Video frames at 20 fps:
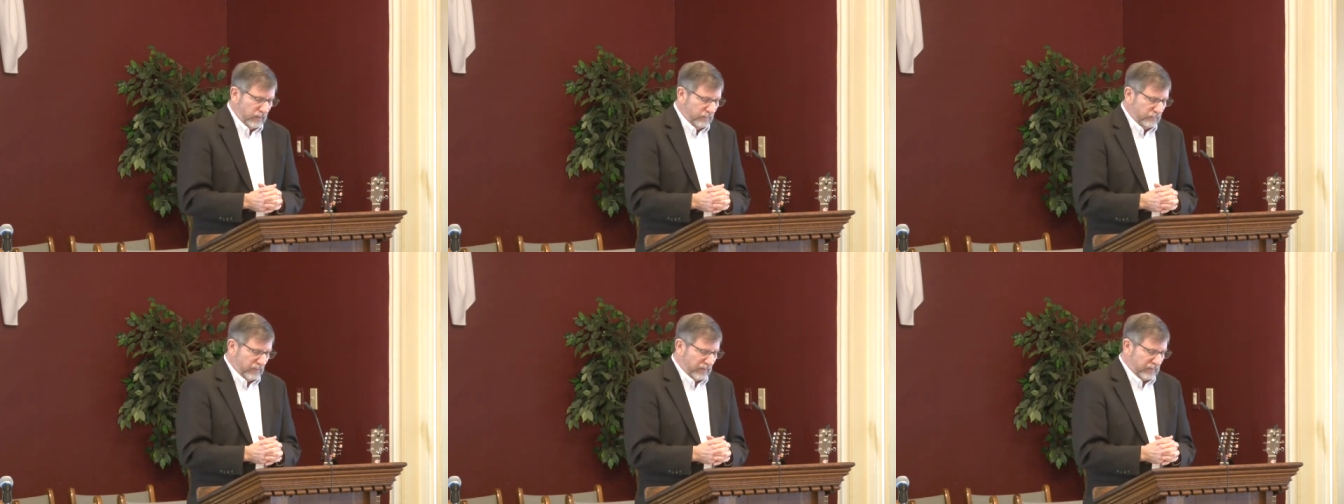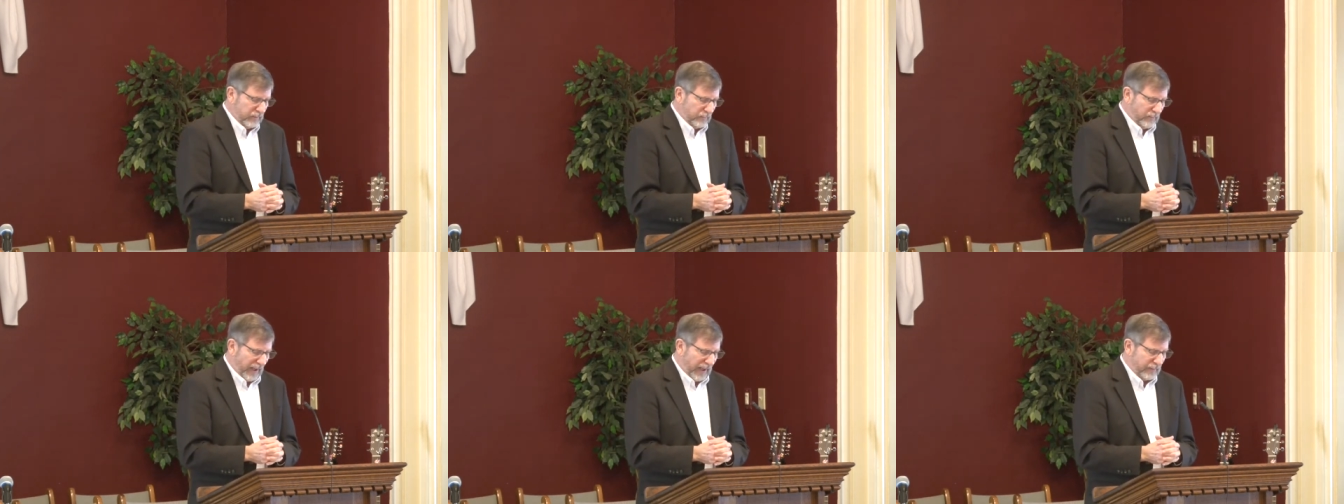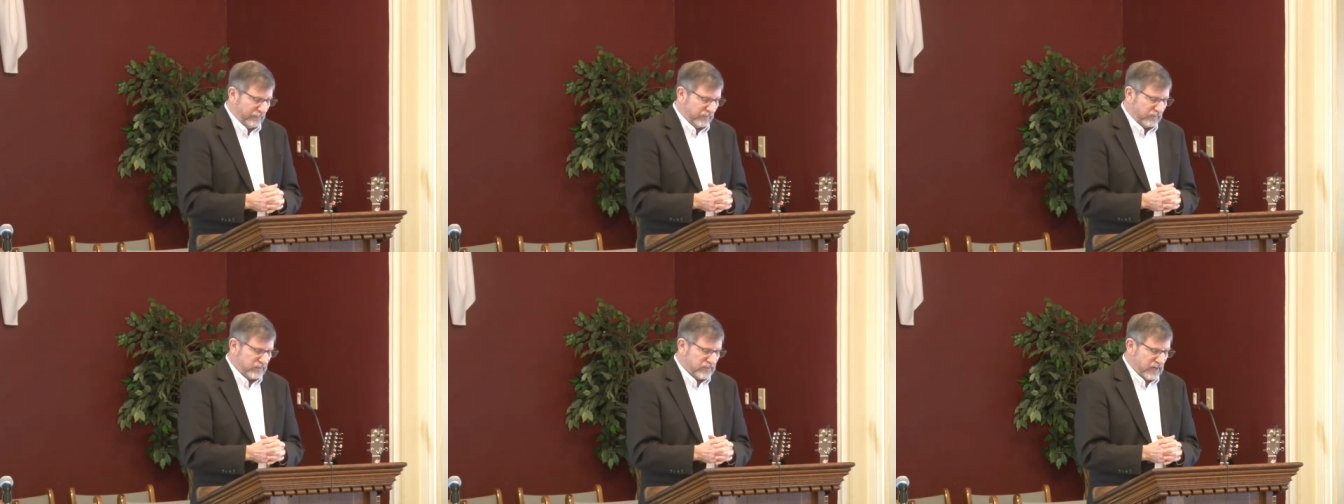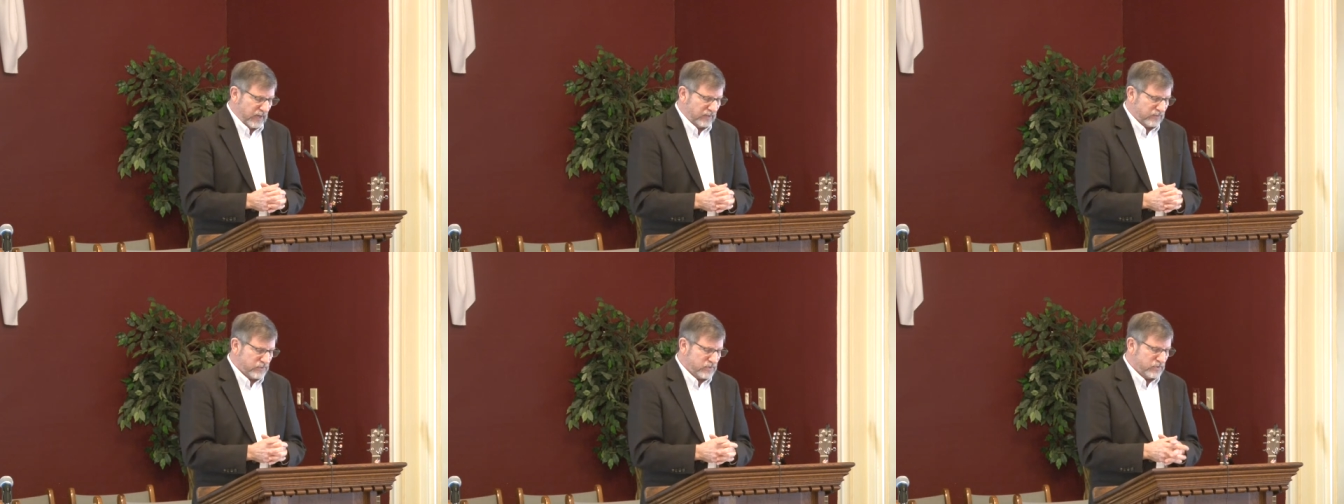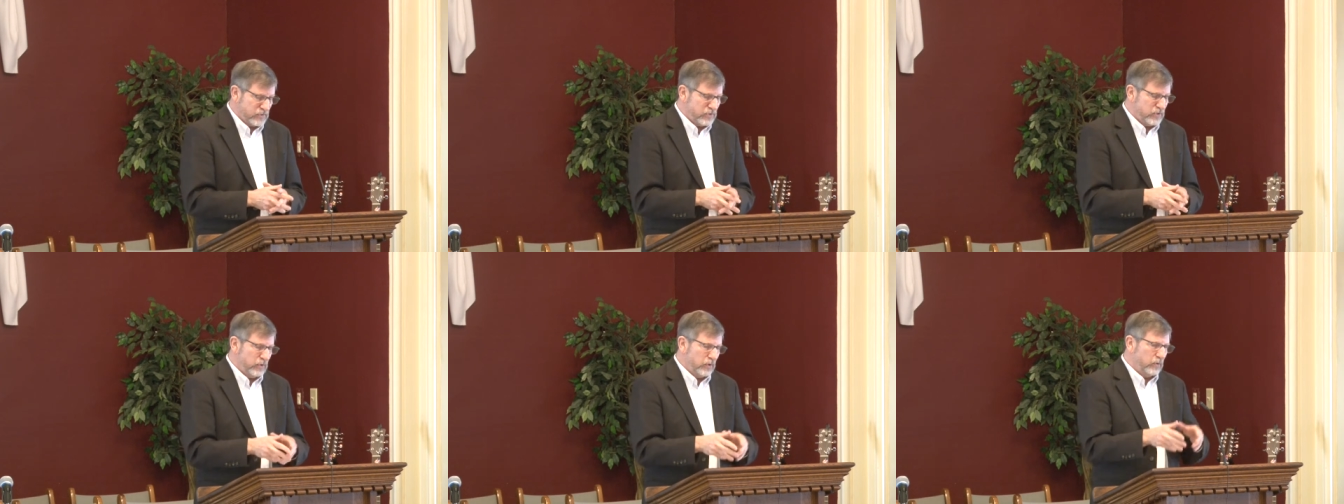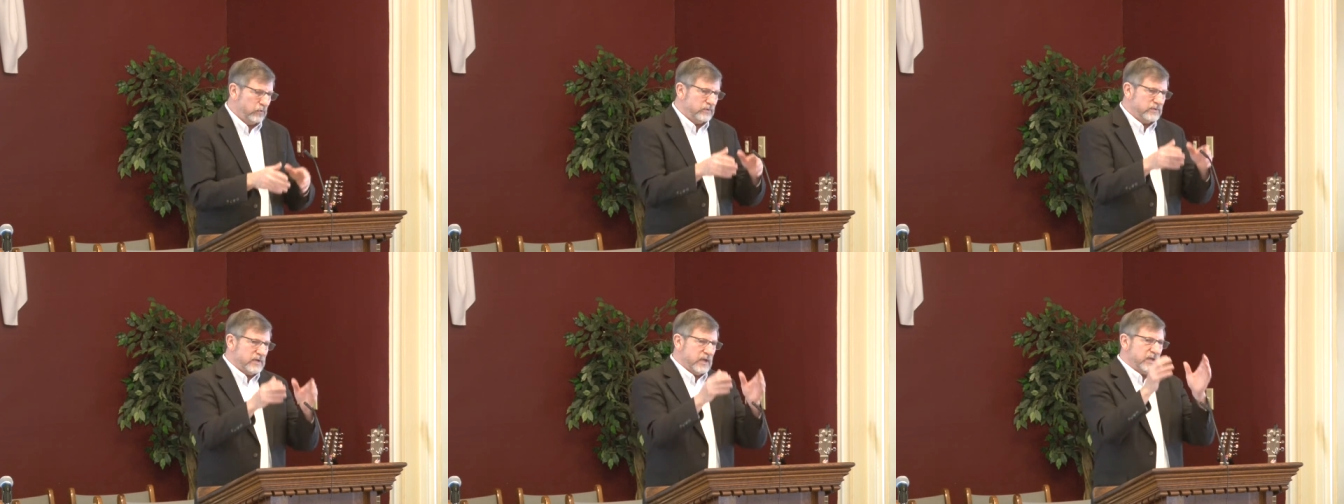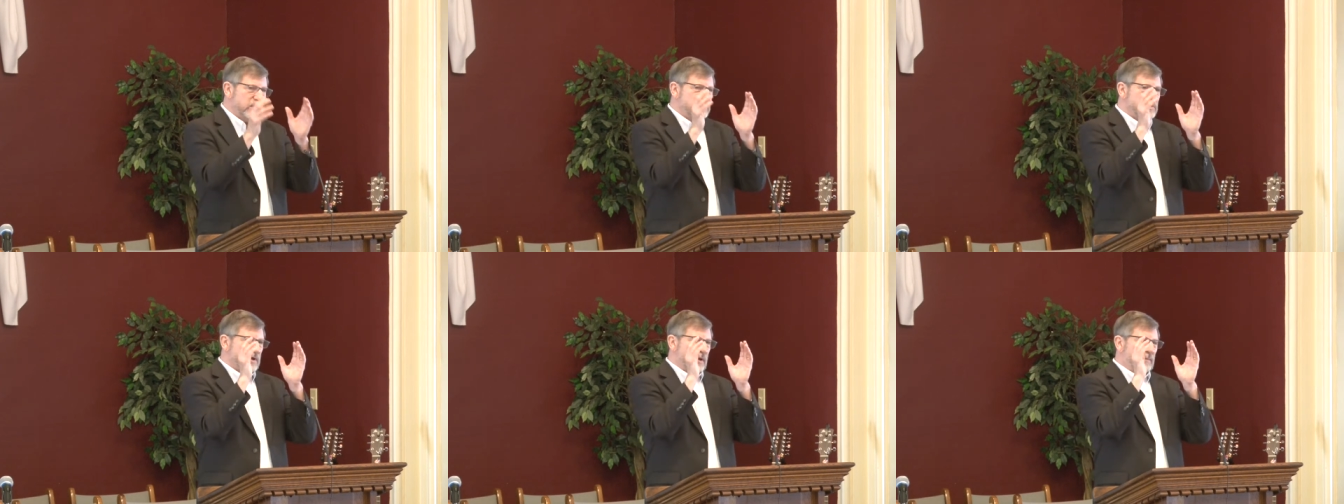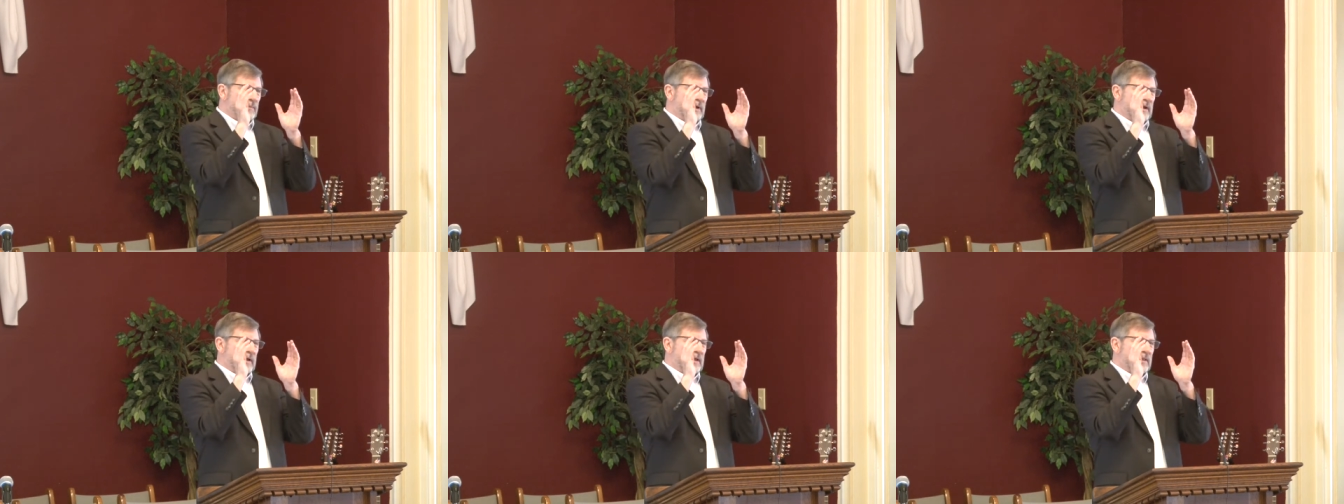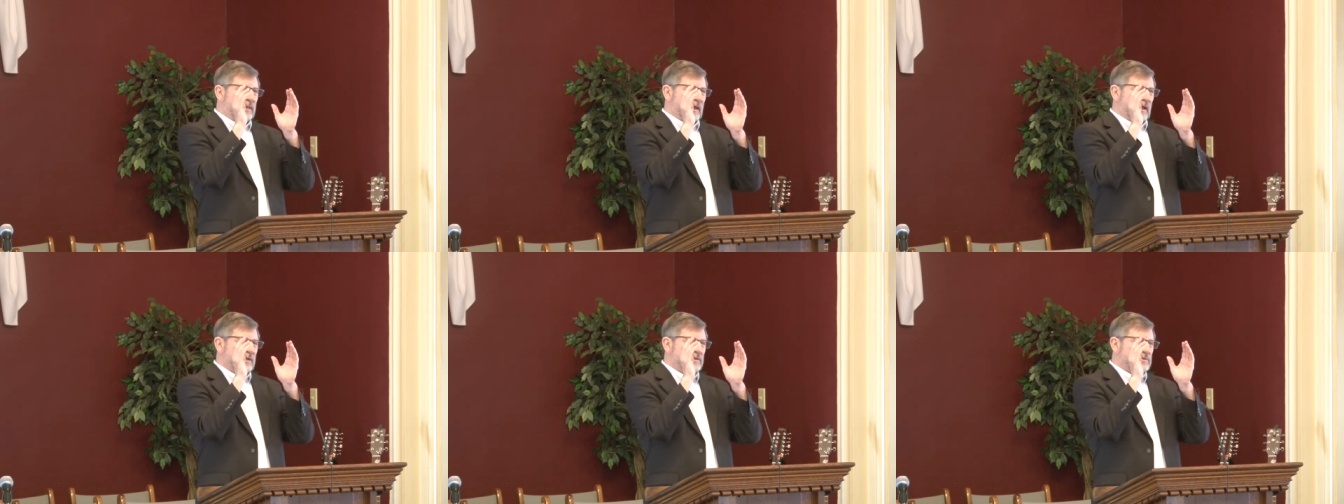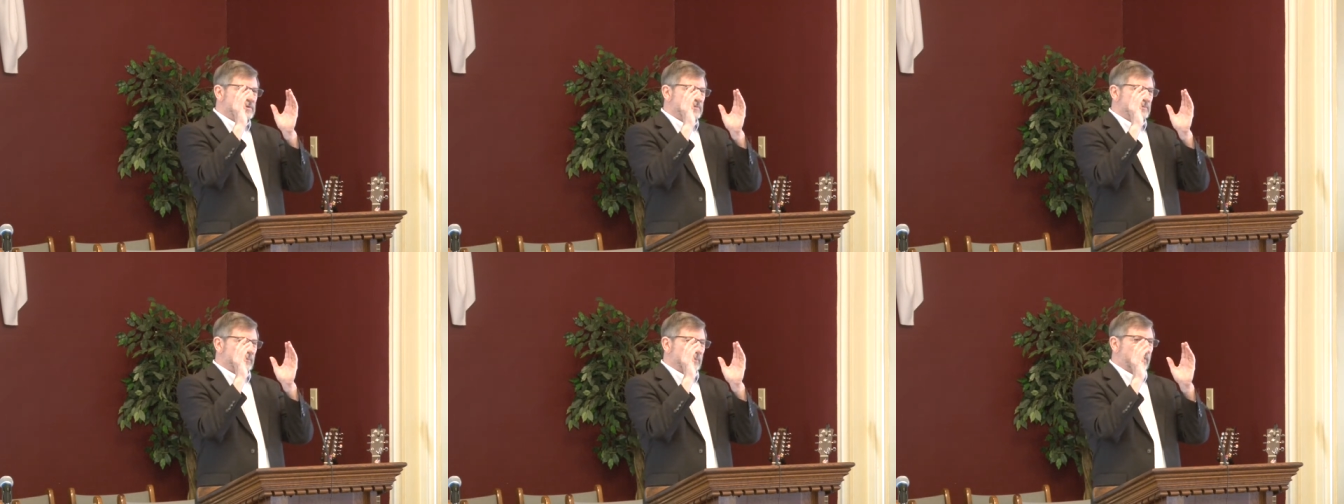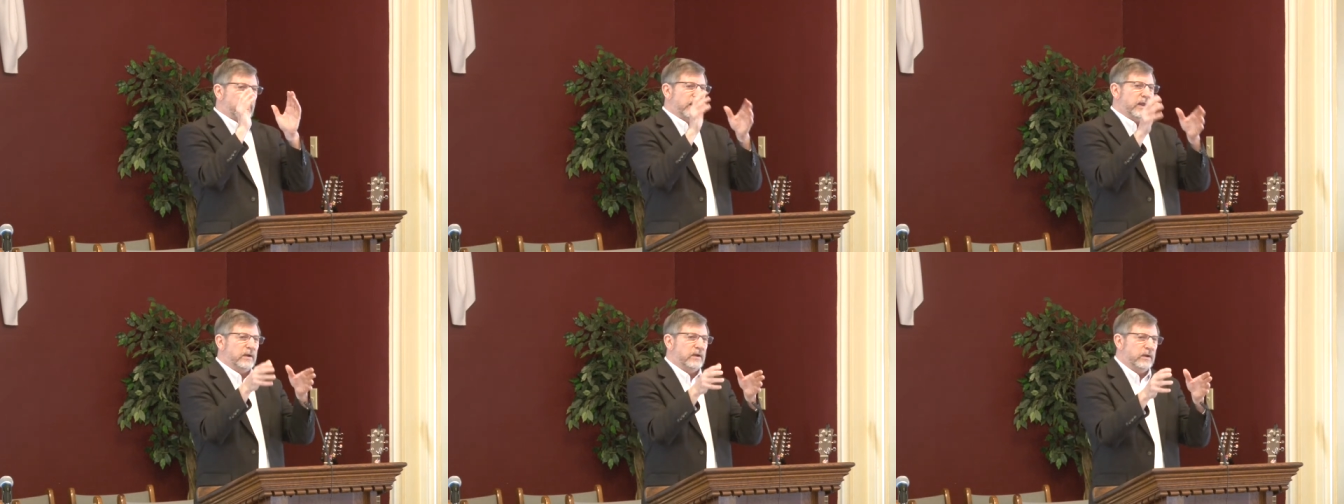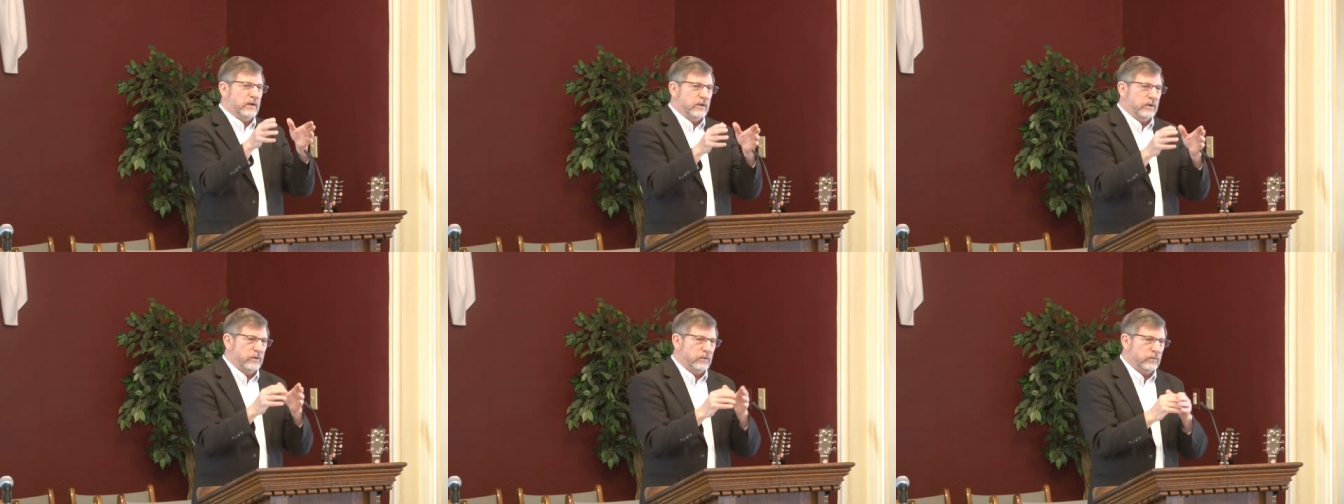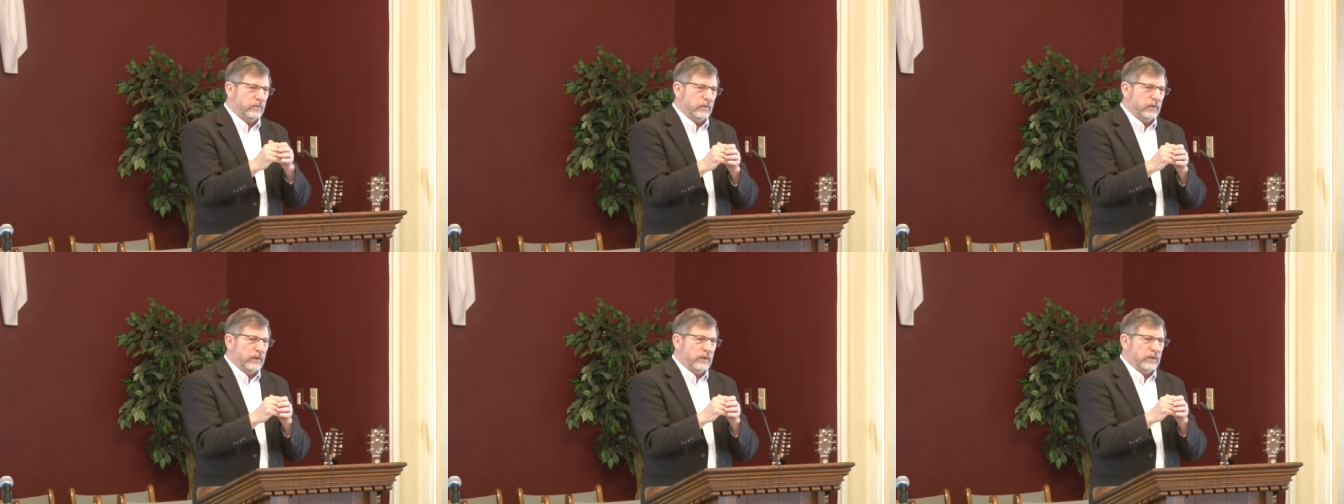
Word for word: But the Bible tells us you don't take somebody that's brand new.